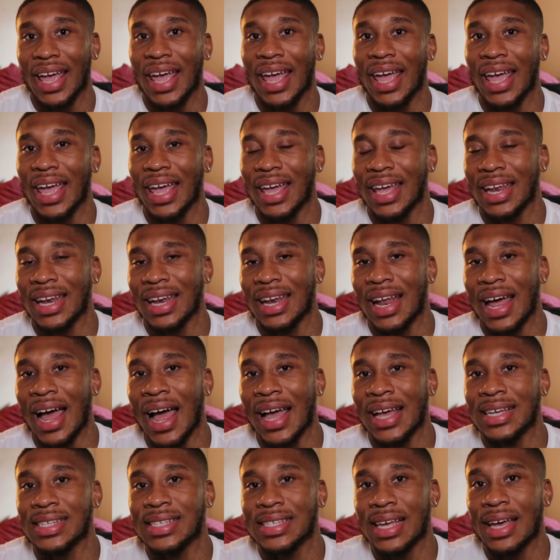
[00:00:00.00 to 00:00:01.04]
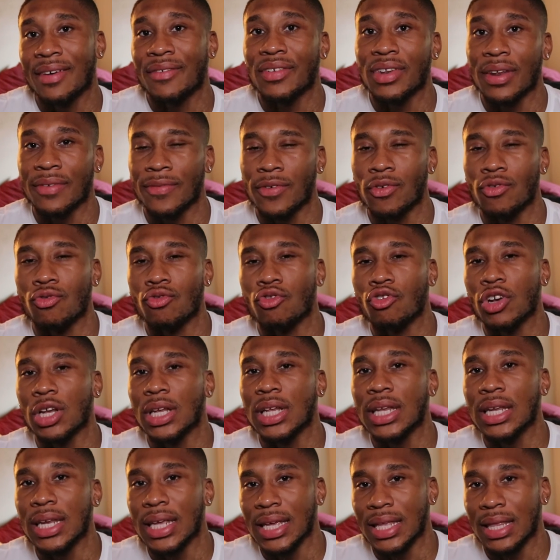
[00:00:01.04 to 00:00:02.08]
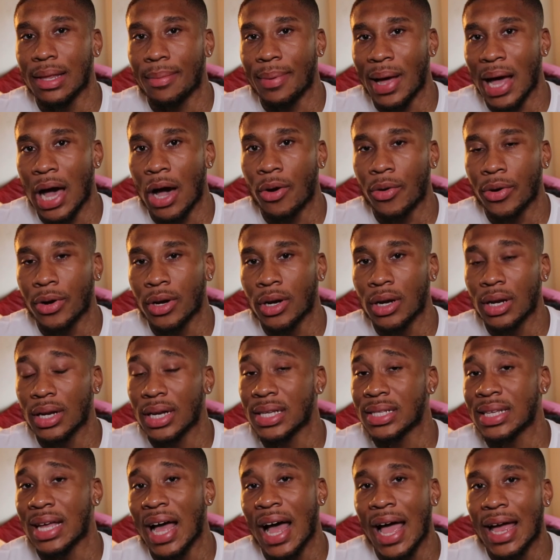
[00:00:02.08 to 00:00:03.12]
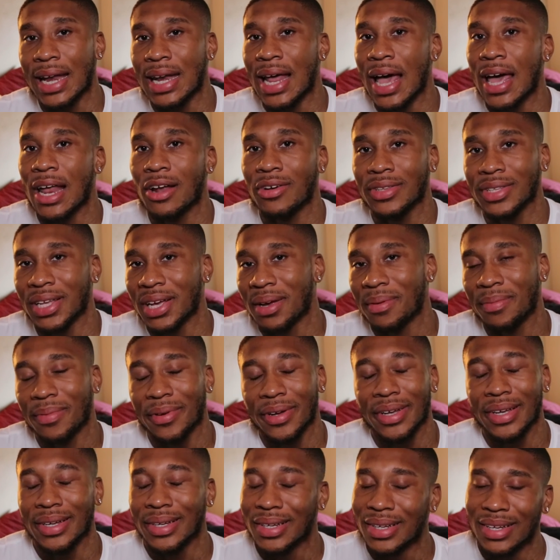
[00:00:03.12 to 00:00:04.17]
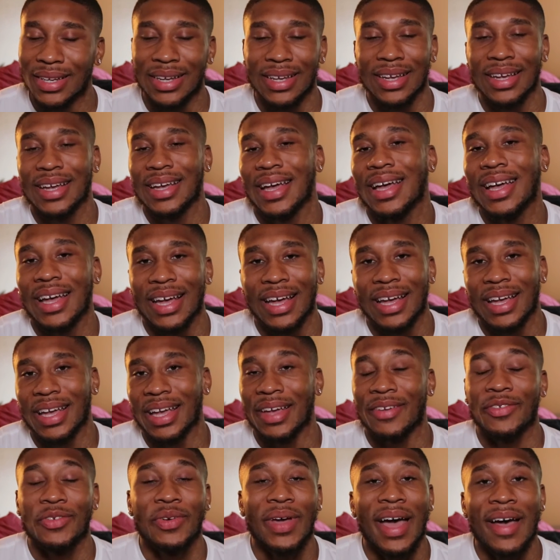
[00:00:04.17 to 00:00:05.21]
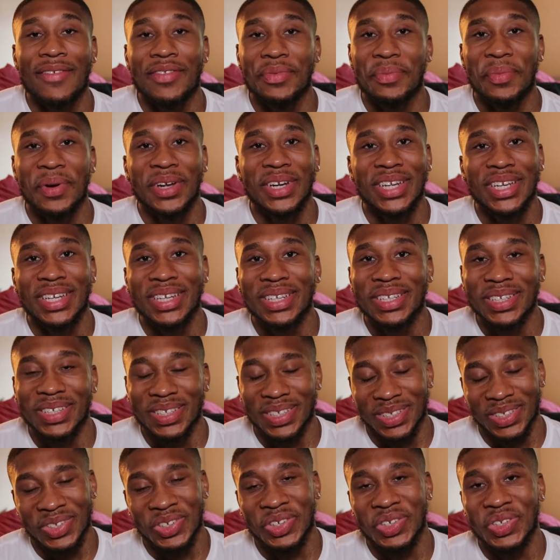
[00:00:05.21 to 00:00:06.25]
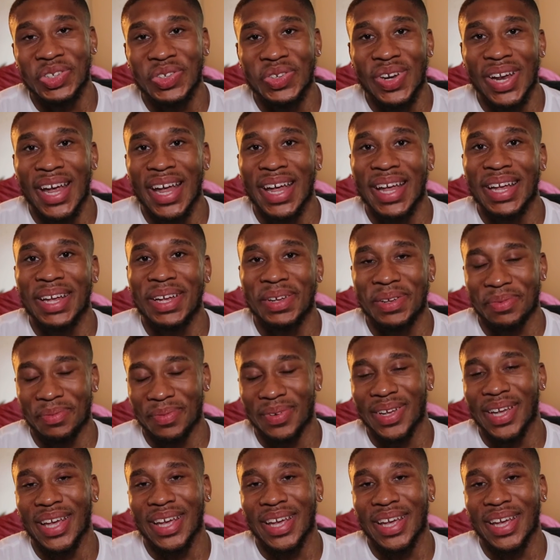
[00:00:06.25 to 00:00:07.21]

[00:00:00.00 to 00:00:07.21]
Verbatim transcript: and i7 if you really need the power. There's an i9 out there, but if you have the money, you can do that. But